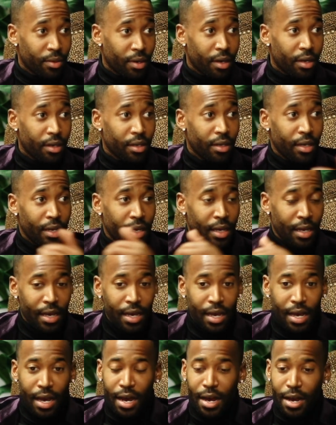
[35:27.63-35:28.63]
Right.
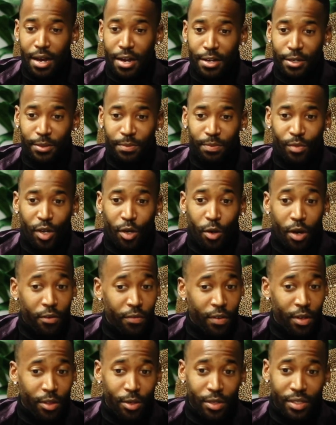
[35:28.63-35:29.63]
My
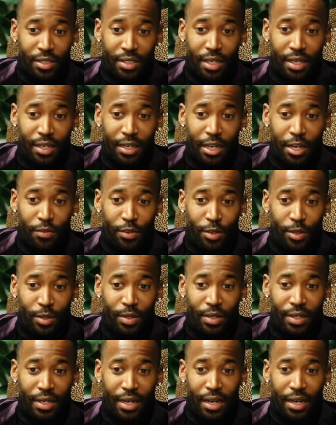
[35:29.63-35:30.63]
grandfather always said, never
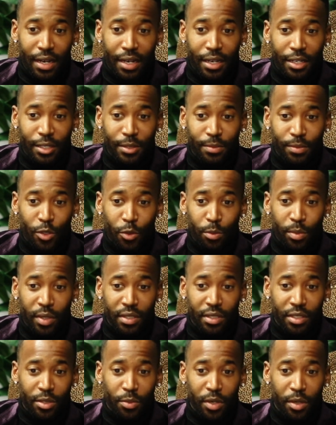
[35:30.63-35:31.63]
do
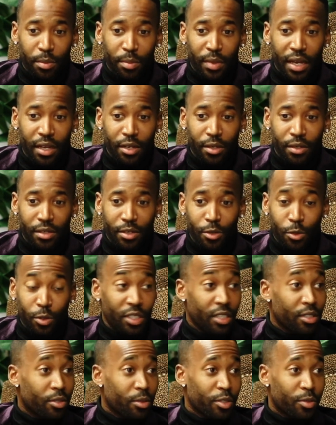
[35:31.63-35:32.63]
business with a man who
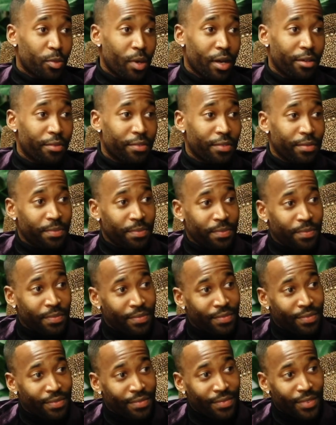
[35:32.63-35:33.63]
cheats on his wife.
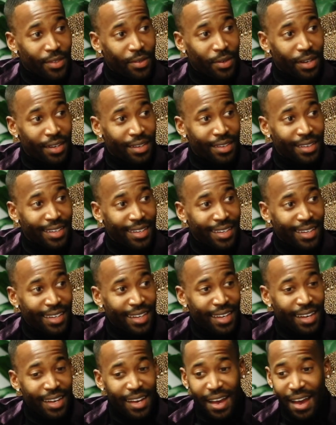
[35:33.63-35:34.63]
All right.
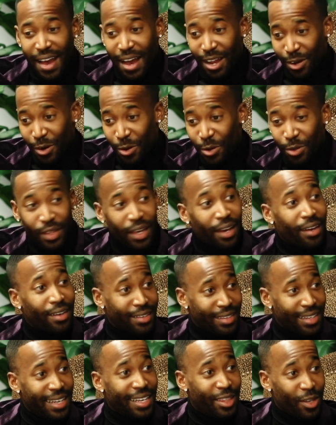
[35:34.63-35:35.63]
I learned that
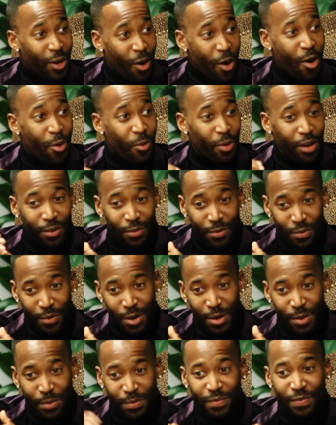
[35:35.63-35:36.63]
the hard way
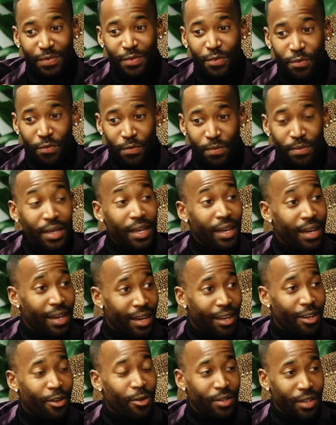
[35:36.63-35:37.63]
I
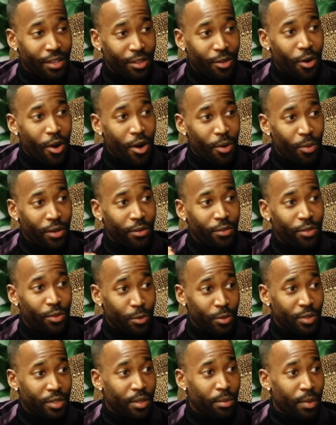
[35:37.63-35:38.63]
learned that the hard way
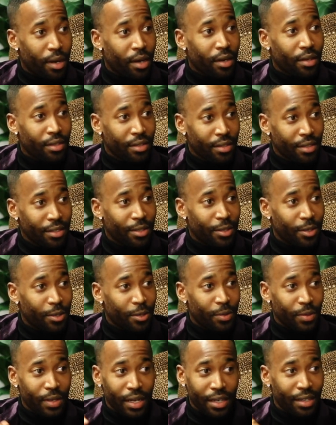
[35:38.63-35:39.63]
through somebody.
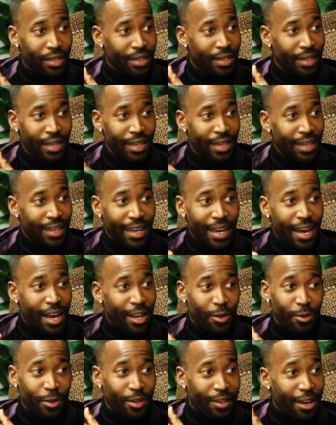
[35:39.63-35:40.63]
I
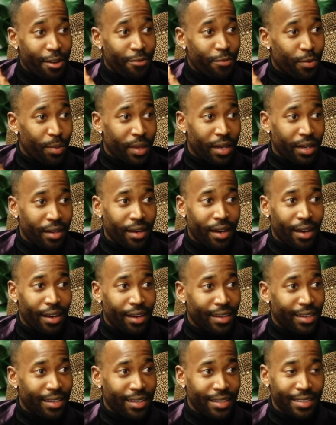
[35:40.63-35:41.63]
learned a lot from that guy,
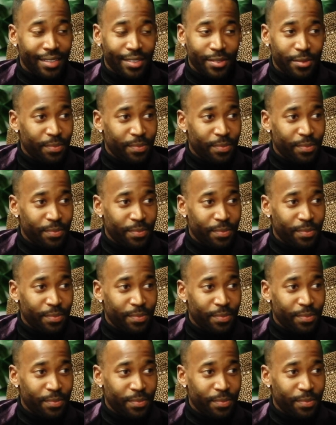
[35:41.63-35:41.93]
and